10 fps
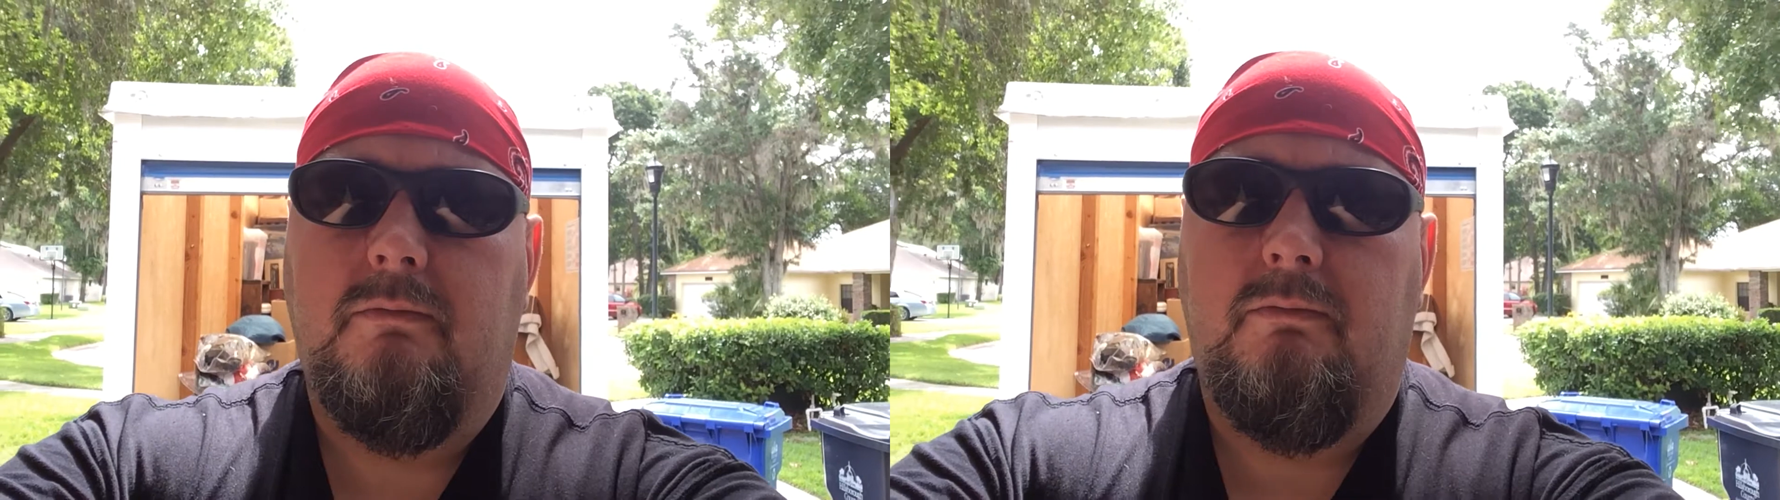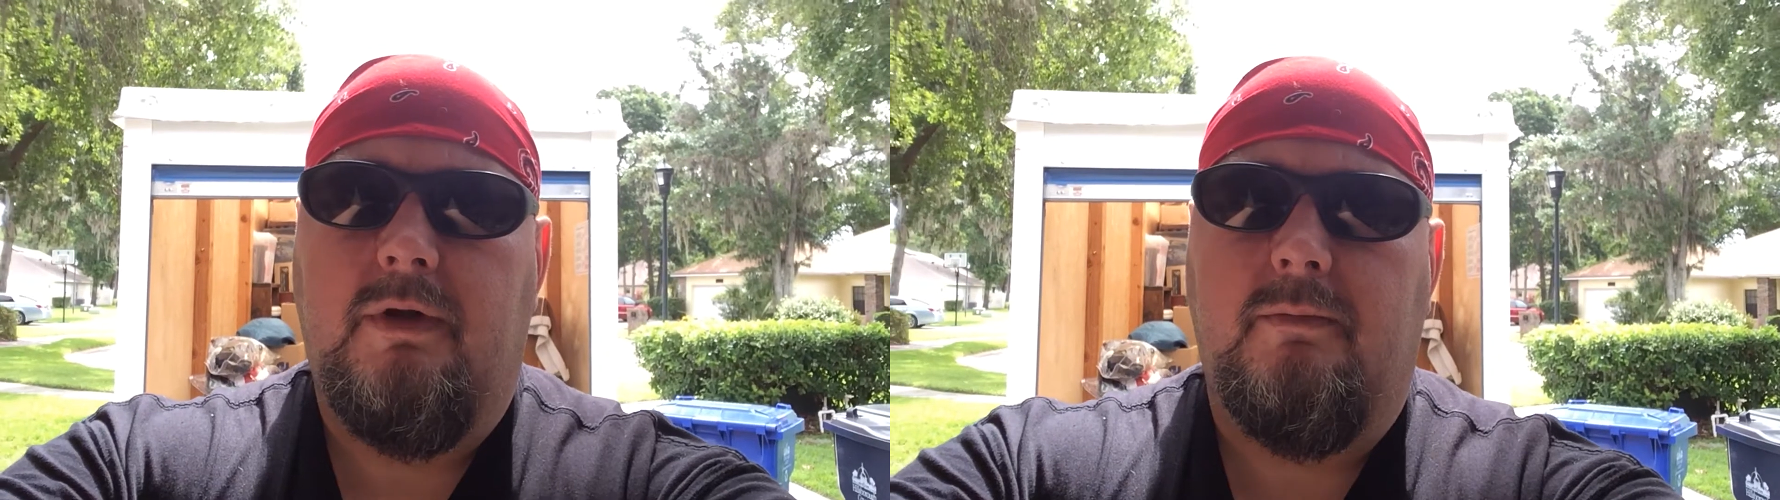
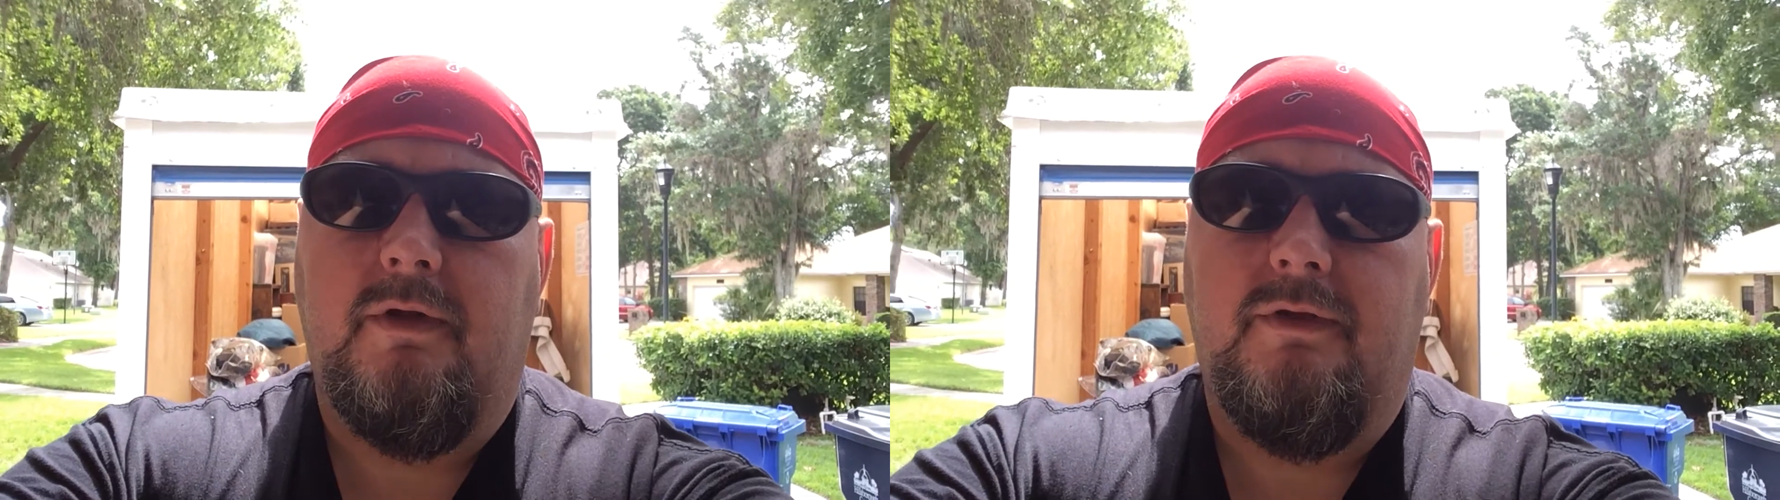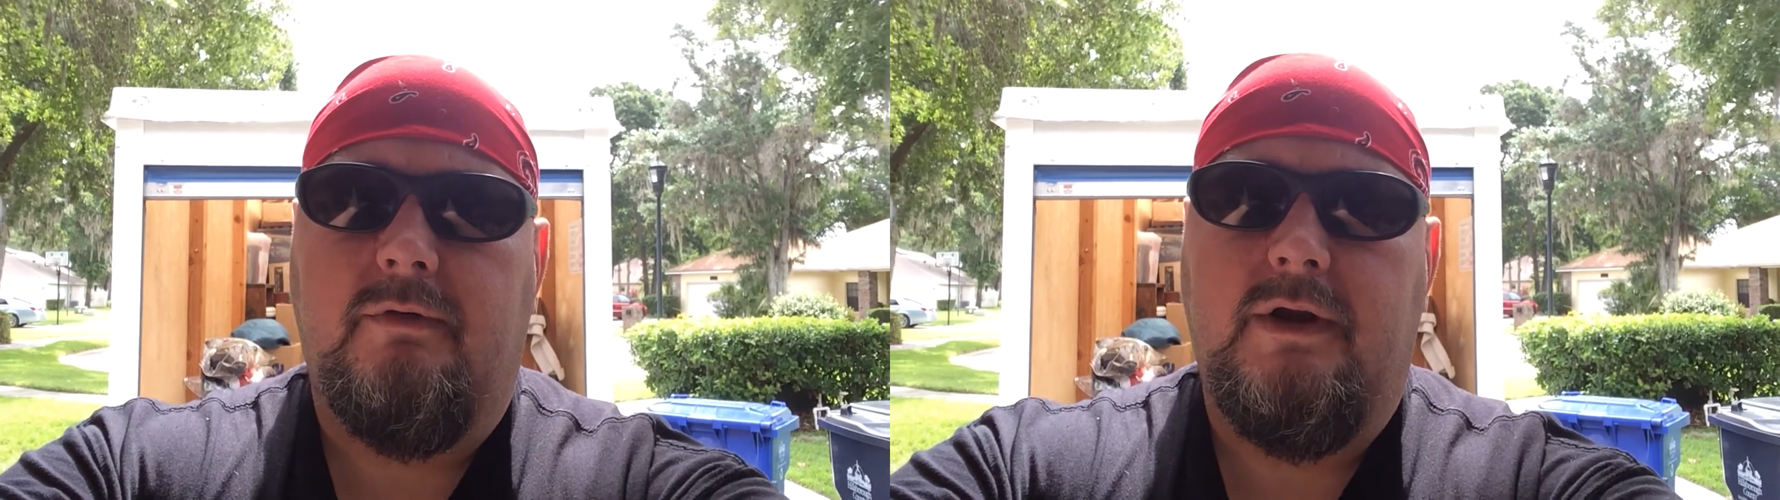Been
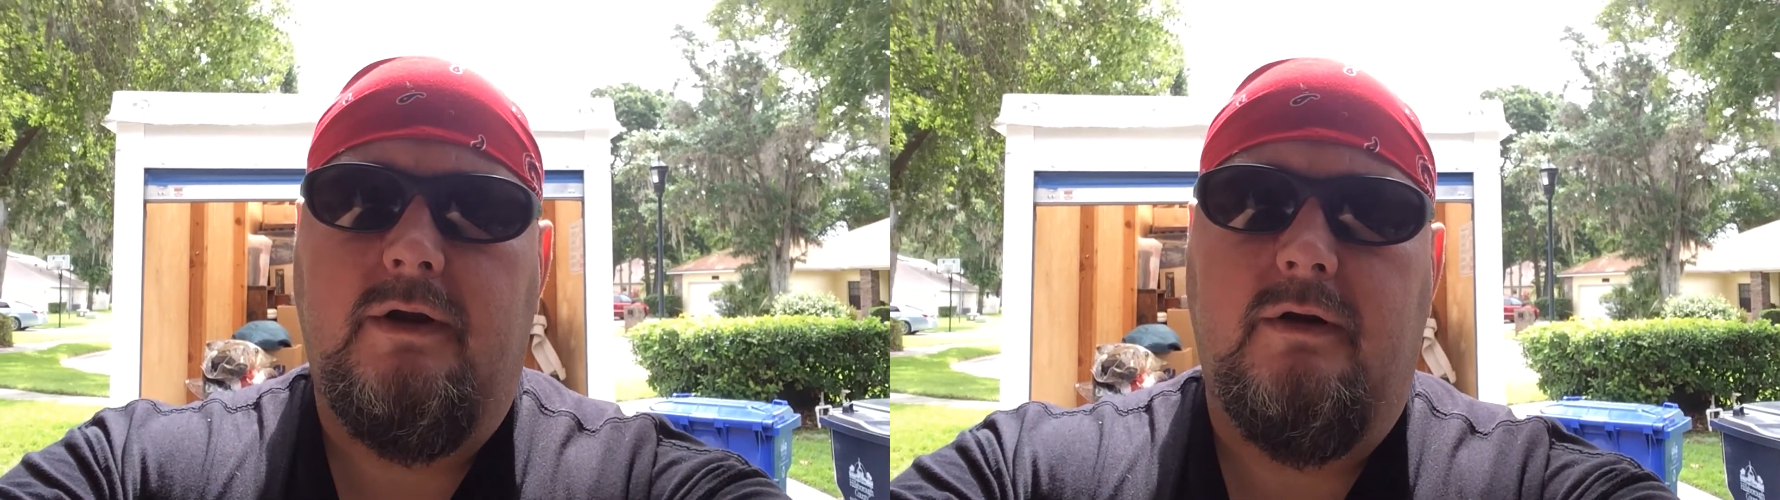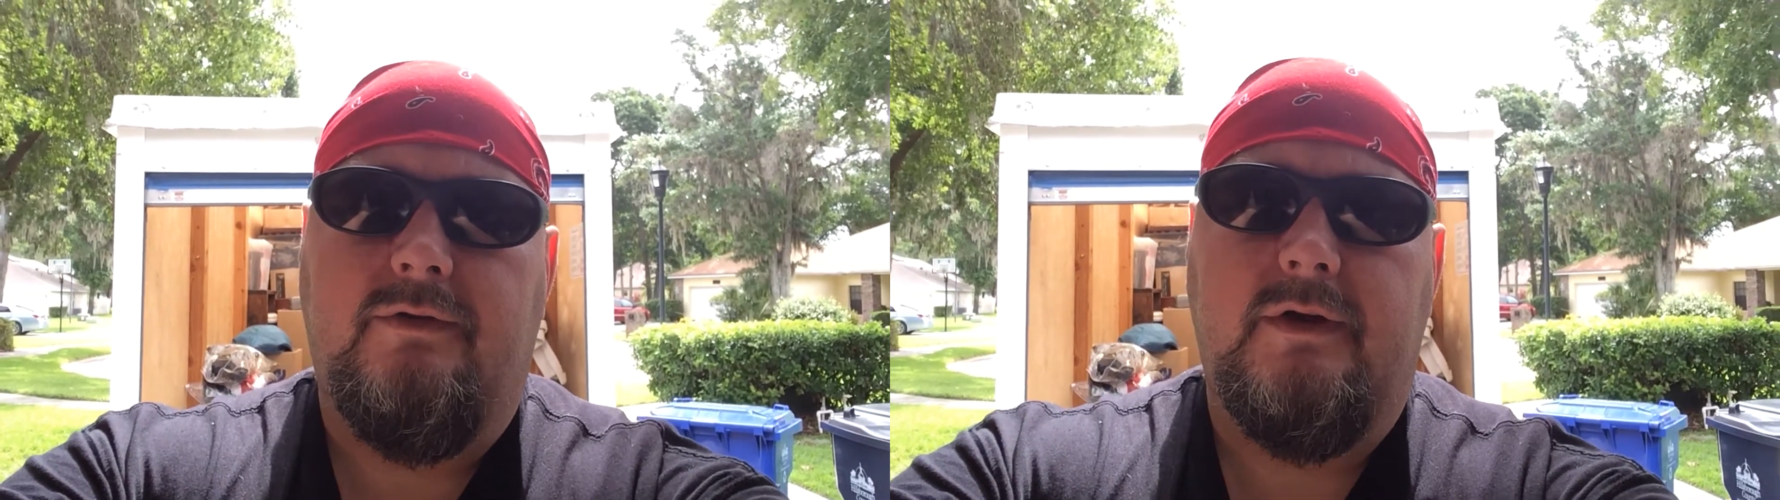about 3
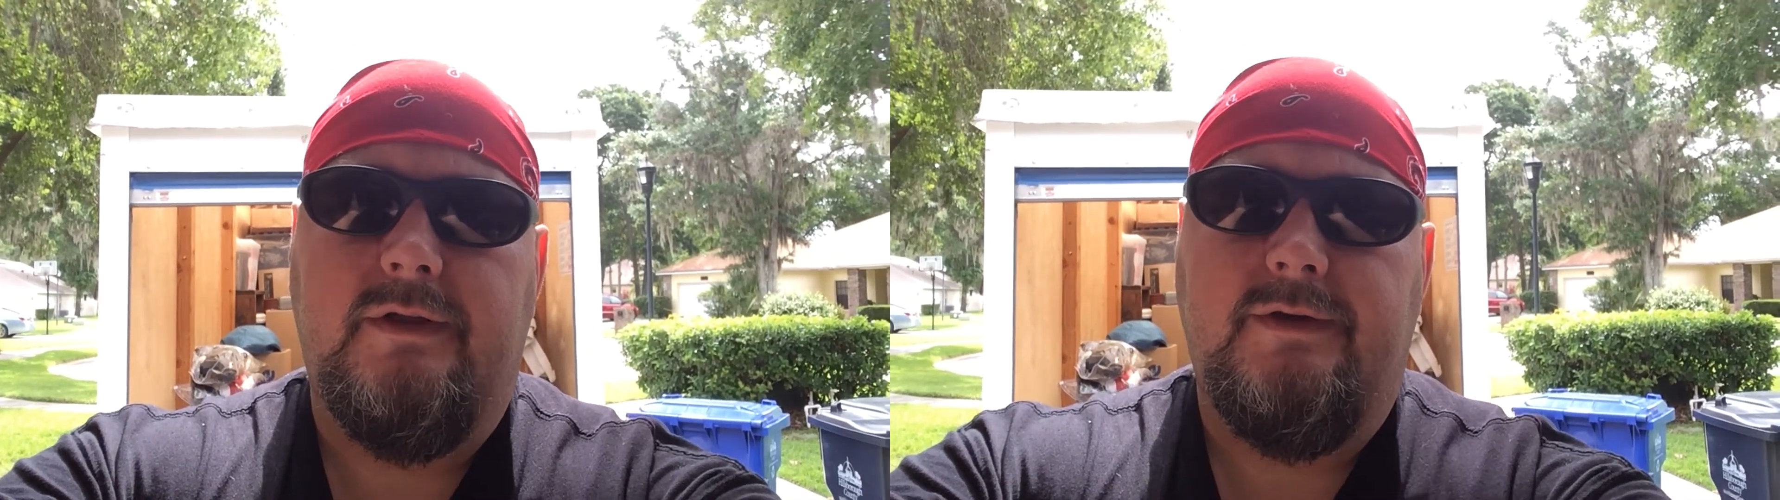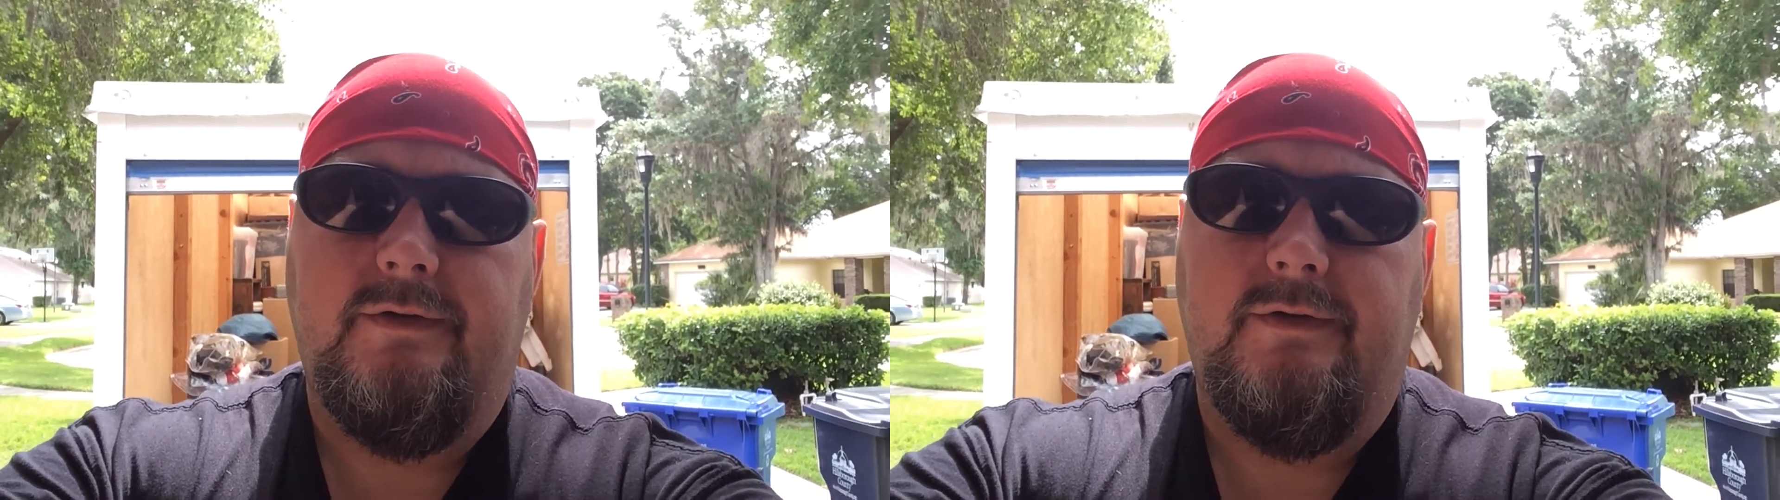years, I think,